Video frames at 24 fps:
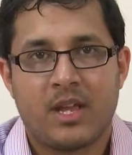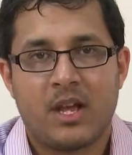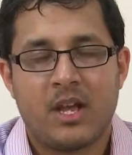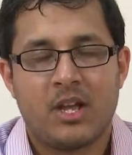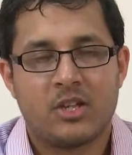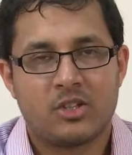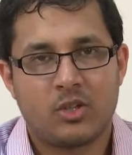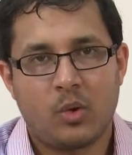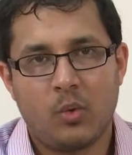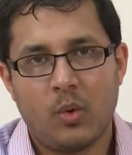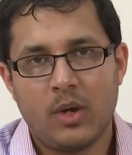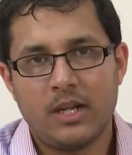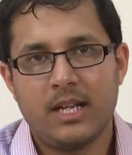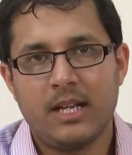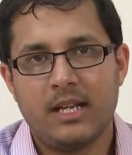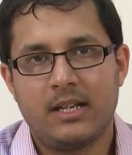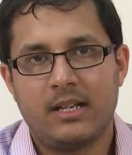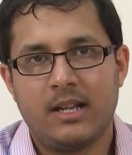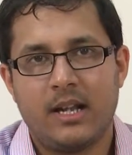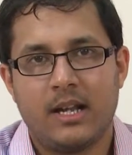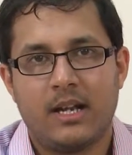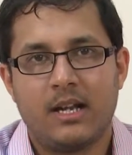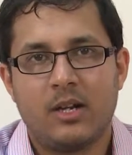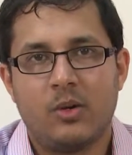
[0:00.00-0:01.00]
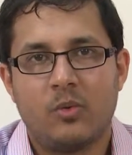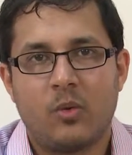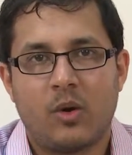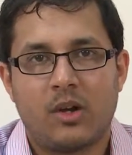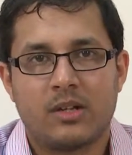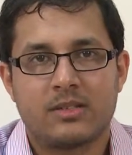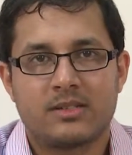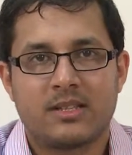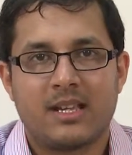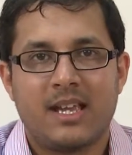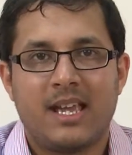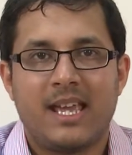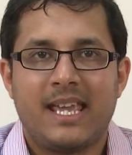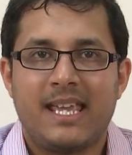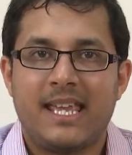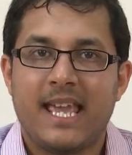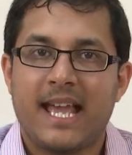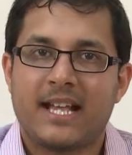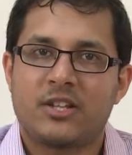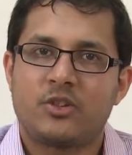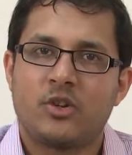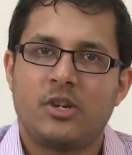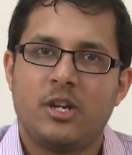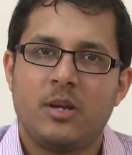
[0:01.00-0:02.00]
So, what he did was he
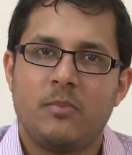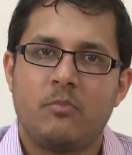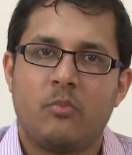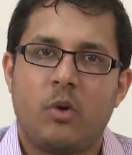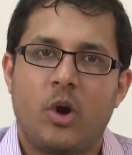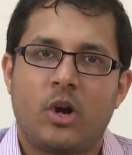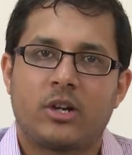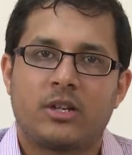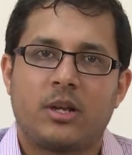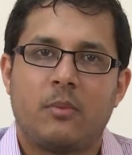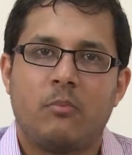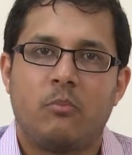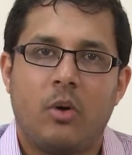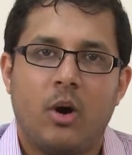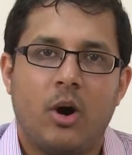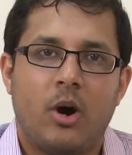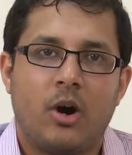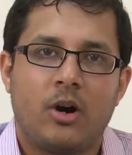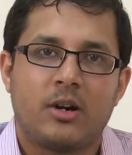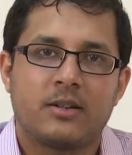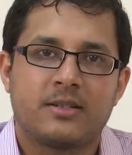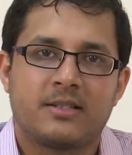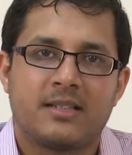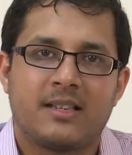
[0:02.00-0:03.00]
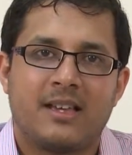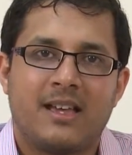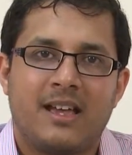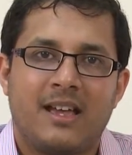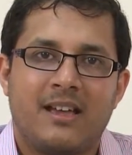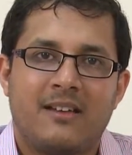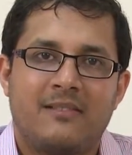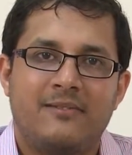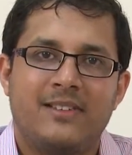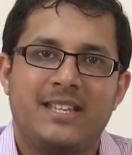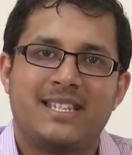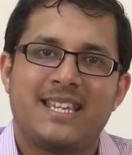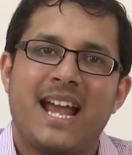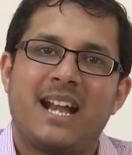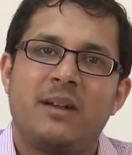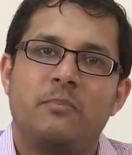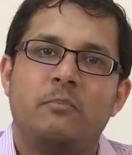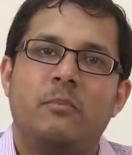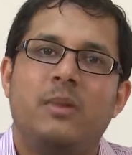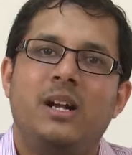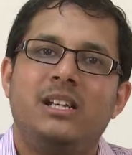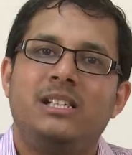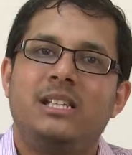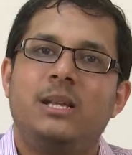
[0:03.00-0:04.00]
actually bought a box which had
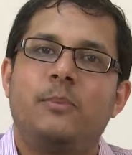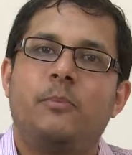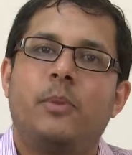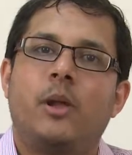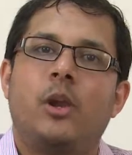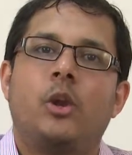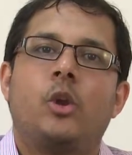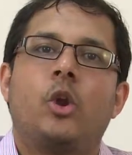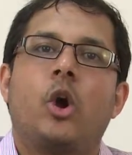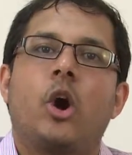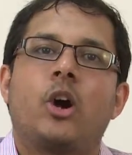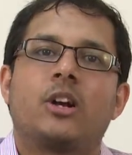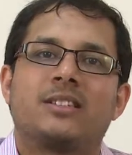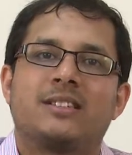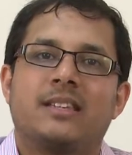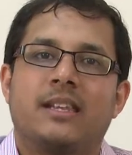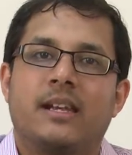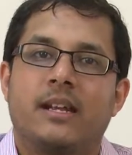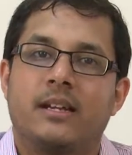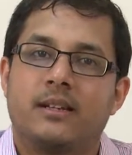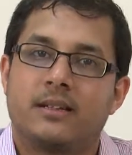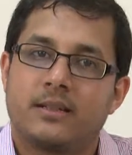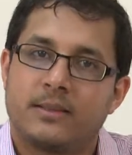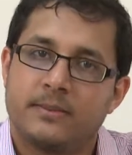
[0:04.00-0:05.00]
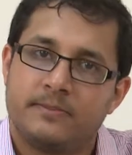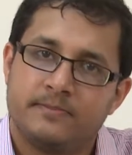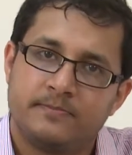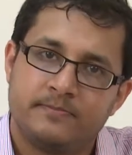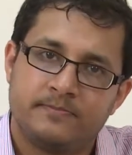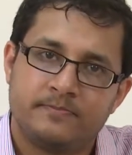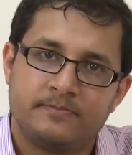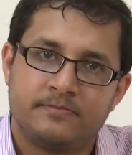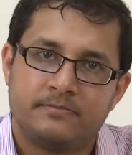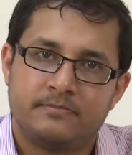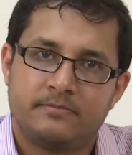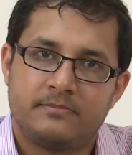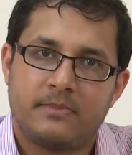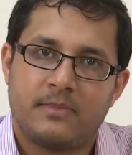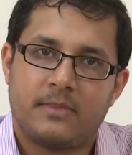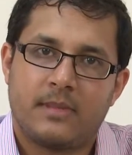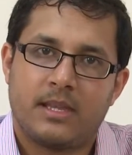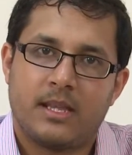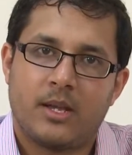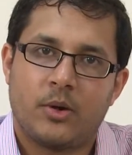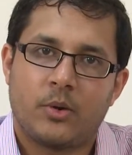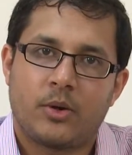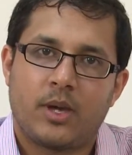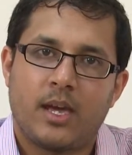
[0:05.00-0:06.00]
multiple locks in it.
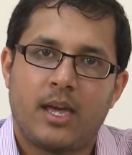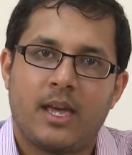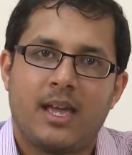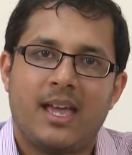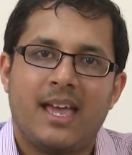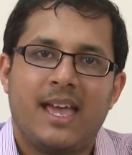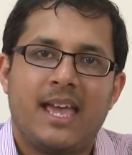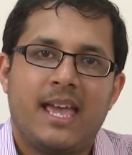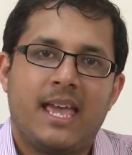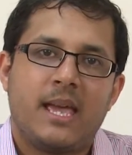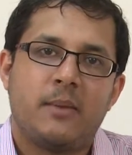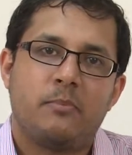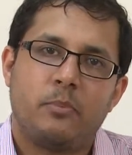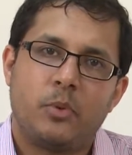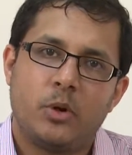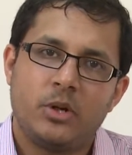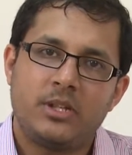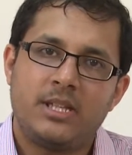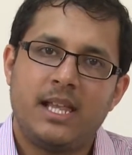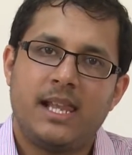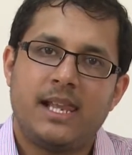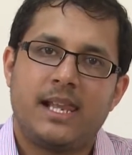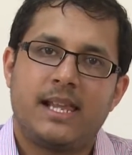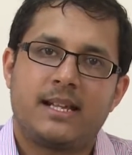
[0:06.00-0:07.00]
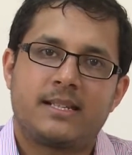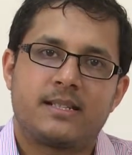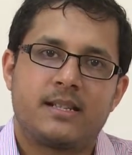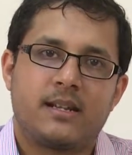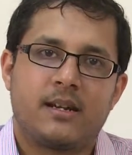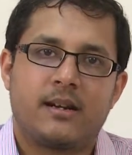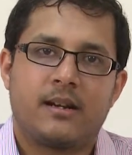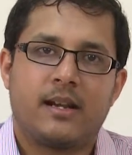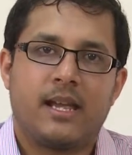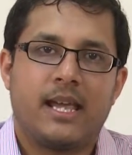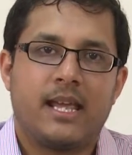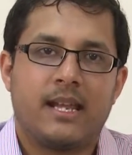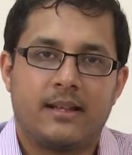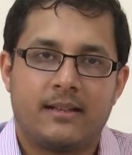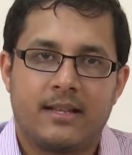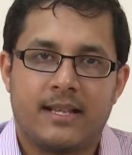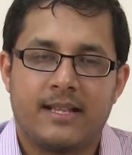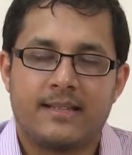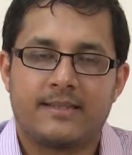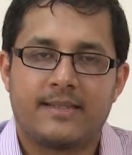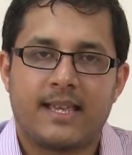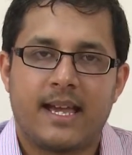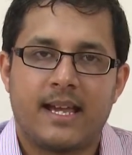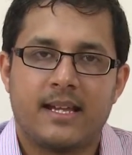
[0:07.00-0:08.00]
Okay. He put the letter
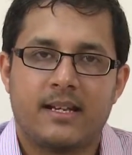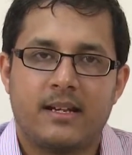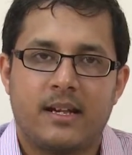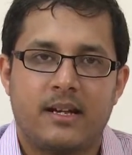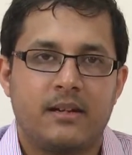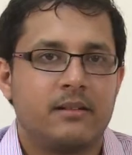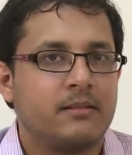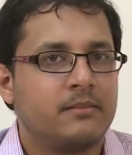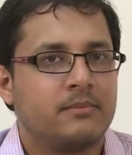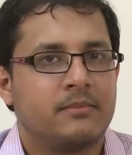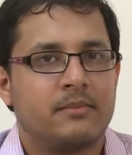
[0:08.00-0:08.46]
inside it